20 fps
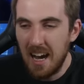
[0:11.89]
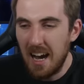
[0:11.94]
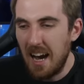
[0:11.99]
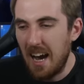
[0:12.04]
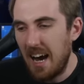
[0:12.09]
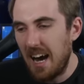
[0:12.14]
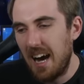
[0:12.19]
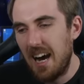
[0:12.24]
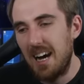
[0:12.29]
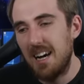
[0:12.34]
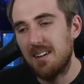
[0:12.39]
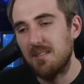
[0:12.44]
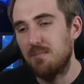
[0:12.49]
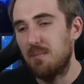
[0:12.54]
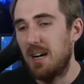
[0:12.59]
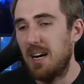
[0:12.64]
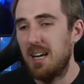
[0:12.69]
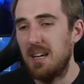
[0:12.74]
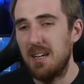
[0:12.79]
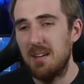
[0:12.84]
Uh,
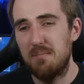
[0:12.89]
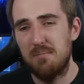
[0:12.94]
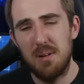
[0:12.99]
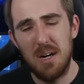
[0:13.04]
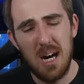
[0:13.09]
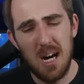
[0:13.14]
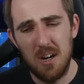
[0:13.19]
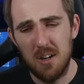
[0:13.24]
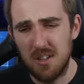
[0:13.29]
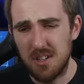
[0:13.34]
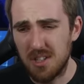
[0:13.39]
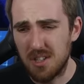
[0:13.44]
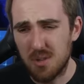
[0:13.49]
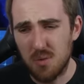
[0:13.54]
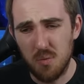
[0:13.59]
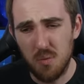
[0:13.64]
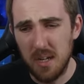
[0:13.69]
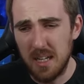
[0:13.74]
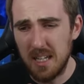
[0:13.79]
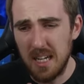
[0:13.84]
my power just
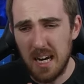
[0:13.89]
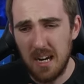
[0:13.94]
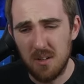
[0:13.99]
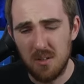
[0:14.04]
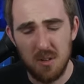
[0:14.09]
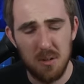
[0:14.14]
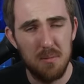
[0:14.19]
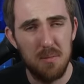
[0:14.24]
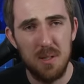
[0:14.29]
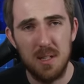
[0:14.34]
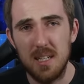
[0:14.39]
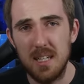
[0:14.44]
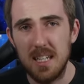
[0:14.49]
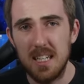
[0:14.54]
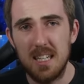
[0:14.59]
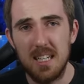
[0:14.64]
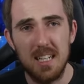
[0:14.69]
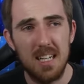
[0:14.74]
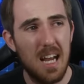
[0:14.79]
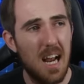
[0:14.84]
went out
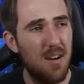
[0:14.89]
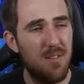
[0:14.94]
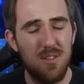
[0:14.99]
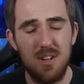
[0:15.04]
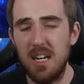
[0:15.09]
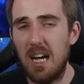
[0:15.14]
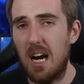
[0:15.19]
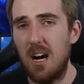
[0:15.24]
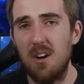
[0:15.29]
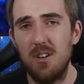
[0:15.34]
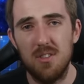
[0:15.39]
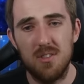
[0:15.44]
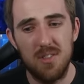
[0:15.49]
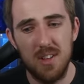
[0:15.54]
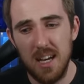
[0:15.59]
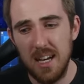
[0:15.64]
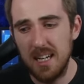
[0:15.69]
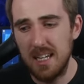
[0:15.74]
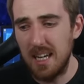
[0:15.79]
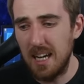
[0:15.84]
completely every now and
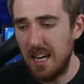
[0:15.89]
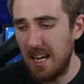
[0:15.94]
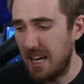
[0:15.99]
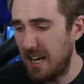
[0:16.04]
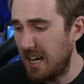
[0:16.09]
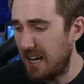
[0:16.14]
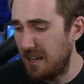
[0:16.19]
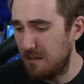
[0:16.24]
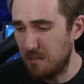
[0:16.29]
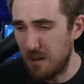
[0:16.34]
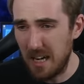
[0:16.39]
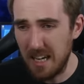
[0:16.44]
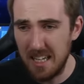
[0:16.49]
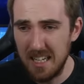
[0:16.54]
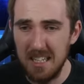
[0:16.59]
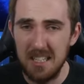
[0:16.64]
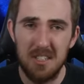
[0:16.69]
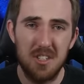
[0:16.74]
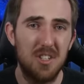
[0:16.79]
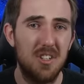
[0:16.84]
then. Uh, my
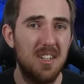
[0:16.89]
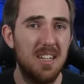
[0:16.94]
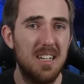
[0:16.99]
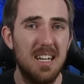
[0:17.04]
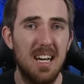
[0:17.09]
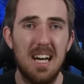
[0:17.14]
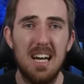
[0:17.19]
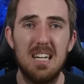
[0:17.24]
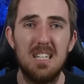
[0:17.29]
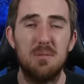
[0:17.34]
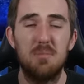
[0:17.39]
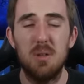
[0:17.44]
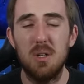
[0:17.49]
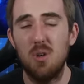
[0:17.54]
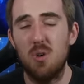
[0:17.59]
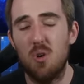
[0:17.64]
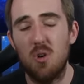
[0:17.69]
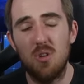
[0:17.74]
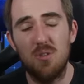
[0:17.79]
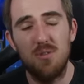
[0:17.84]
internet has been
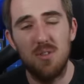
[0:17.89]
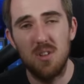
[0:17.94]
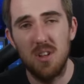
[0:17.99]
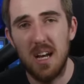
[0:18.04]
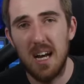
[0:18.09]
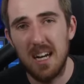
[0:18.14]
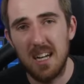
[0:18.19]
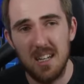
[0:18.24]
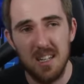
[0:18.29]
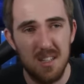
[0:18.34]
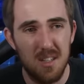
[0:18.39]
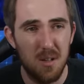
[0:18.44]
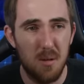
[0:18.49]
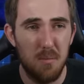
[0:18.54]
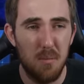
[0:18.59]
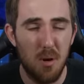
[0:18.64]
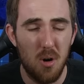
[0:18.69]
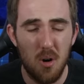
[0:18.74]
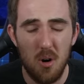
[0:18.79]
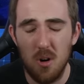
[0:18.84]
off for like the
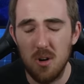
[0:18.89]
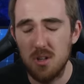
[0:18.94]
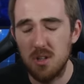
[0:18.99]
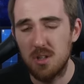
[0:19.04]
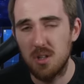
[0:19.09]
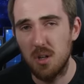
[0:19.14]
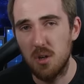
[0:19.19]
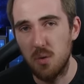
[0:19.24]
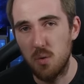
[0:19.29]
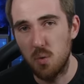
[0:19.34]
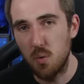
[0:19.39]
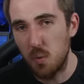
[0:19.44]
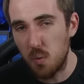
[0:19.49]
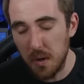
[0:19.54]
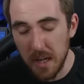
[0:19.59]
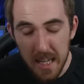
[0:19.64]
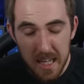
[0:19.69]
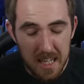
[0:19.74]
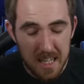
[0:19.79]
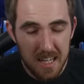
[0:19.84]
past
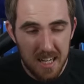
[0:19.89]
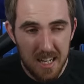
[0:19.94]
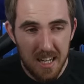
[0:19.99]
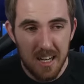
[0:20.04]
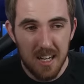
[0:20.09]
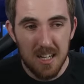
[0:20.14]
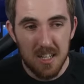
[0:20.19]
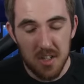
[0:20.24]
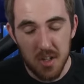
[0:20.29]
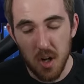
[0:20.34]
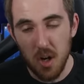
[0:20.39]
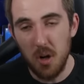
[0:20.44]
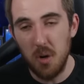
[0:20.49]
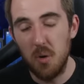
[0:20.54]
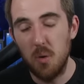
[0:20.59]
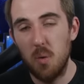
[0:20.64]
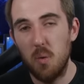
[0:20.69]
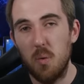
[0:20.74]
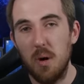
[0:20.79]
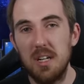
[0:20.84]
week. So
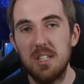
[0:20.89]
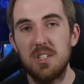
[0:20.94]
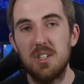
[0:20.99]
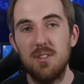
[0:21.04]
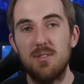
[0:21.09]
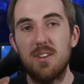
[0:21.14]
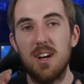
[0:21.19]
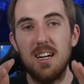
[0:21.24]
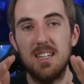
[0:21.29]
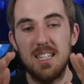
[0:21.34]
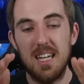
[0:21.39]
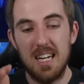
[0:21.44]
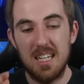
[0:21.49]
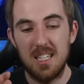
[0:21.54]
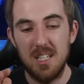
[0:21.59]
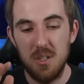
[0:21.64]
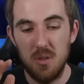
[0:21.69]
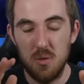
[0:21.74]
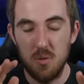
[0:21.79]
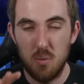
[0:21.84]
once you guys
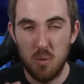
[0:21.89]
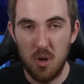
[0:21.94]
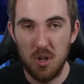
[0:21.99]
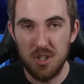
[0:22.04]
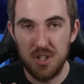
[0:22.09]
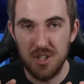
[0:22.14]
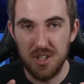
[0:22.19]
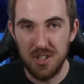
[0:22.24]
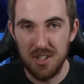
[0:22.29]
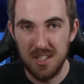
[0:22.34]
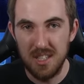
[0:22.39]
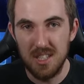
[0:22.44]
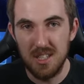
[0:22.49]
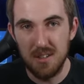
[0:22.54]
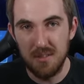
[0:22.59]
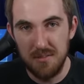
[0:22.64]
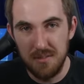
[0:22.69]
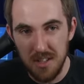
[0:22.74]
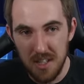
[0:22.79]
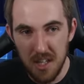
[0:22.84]
actually watch this
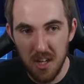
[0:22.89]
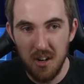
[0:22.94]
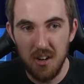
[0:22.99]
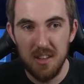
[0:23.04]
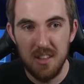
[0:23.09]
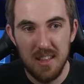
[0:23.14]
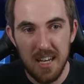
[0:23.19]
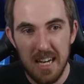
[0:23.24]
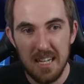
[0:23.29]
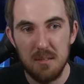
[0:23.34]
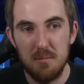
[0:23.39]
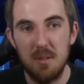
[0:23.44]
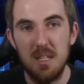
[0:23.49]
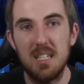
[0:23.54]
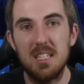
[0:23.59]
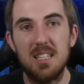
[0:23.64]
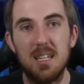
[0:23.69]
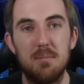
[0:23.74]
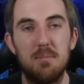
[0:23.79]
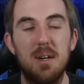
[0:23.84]
video, that
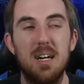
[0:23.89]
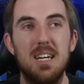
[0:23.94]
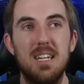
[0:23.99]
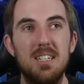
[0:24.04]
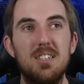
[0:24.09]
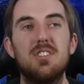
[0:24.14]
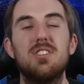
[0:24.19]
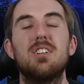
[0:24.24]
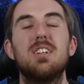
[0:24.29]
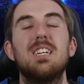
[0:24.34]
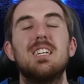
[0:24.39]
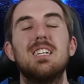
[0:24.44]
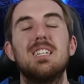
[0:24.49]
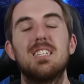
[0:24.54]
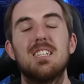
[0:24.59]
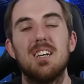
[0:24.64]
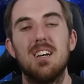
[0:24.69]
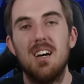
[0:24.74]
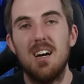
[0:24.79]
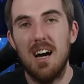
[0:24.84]
means that my internet is
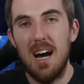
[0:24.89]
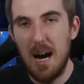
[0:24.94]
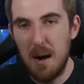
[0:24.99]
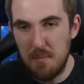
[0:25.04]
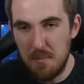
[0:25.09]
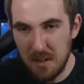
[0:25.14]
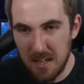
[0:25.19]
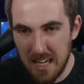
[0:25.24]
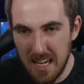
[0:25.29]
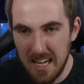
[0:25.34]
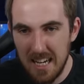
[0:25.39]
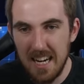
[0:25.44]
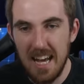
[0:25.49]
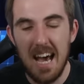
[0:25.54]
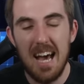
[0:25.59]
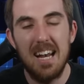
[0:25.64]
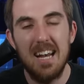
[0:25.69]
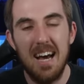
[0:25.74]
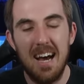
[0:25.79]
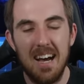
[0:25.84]
up again
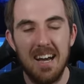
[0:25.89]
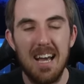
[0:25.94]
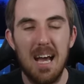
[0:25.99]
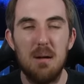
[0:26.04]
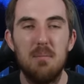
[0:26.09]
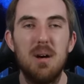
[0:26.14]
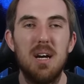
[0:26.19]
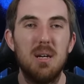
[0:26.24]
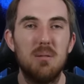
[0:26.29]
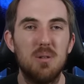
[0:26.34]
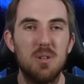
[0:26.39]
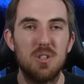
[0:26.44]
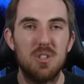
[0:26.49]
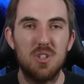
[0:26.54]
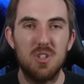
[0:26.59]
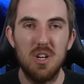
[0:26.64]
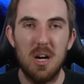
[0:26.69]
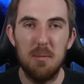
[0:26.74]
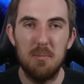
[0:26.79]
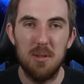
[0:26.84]
and I am able
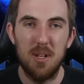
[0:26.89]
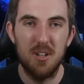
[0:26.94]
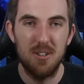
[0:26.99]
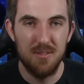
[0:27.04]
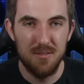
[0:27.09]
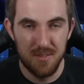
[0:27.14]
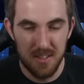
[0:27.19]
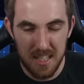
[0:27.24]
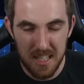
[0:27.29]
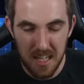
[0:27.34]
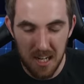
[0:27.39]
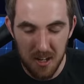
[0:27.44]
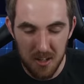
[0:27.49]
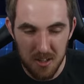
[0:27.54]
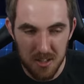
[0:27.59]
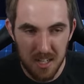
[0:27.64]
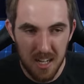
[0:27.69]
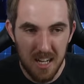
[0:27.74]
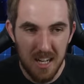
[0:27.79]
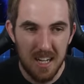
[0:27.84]
to upload
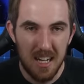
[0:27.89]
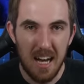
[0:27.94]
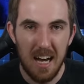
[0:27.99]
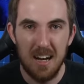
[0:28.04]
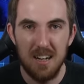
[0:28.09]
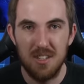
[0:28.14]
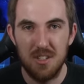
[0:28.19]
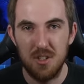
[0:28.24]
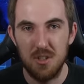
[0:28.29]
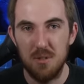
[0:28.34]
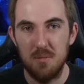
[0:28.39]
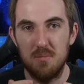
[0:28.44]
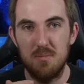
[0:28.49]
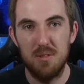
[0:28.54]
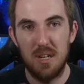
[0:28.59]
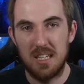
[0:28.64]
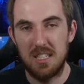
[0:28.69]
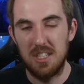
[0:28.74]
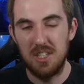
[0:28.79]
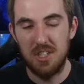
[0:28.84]
videos uh, to
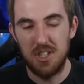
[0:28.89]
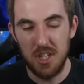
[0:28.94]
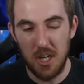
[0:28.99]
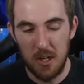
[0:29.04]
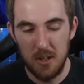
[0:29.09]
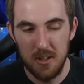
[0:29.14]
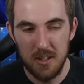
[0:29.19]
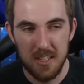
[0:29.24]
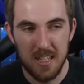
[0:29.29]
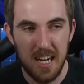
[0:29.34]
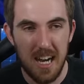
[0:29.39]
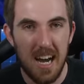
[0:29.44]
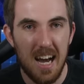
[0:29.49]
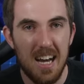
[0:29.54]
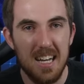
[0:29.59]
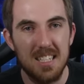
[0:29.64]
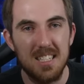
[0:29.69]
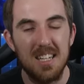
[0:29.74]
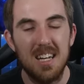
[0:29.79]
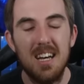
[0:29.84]
actually show you
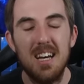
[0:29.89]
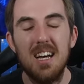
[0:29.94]
guys.